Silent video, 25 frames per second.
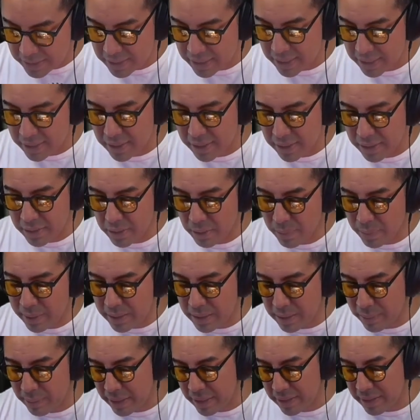a little
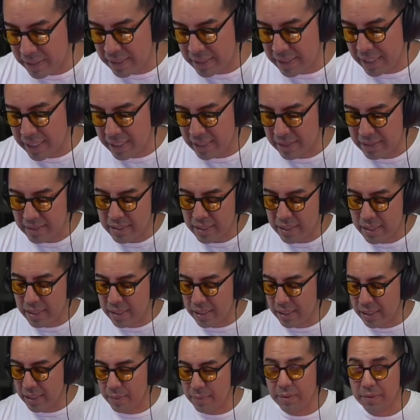bit about the talent.
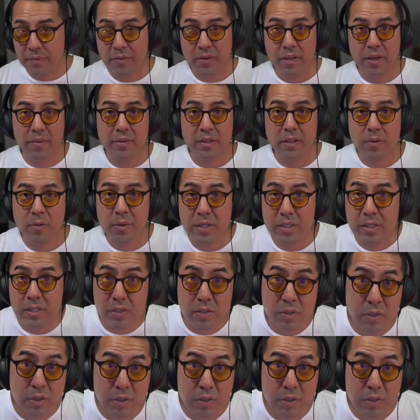If you have any questions,